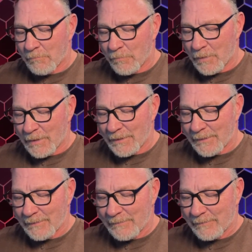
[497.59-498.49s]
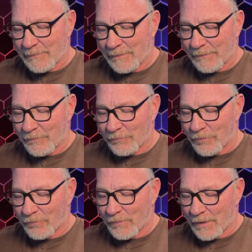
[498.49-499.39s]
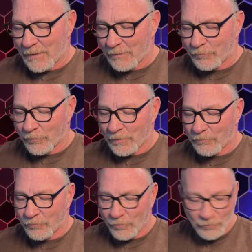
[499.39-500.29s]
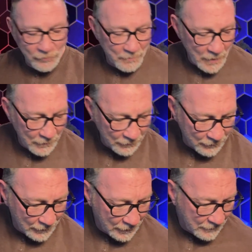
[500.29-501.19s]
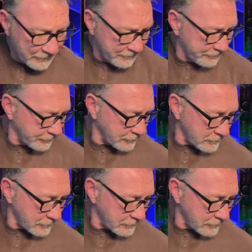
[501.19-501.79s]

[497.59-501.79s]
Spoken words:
but it's just that extra insurance policy